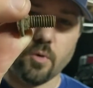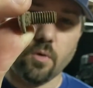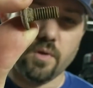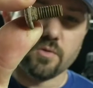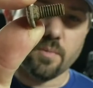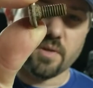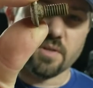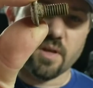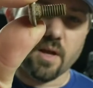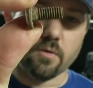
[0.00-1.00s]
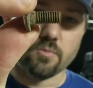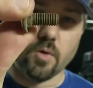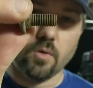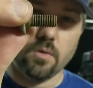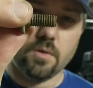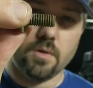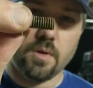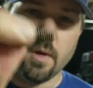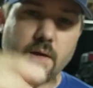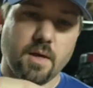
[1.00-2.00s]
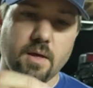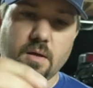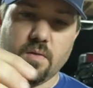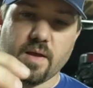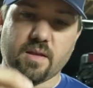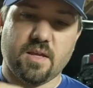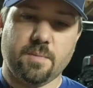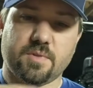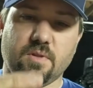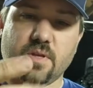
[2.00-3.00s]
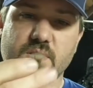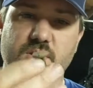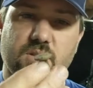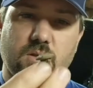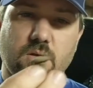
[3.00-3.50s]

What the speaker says: bolt. That's what makes it a carriage bolt. That keeps this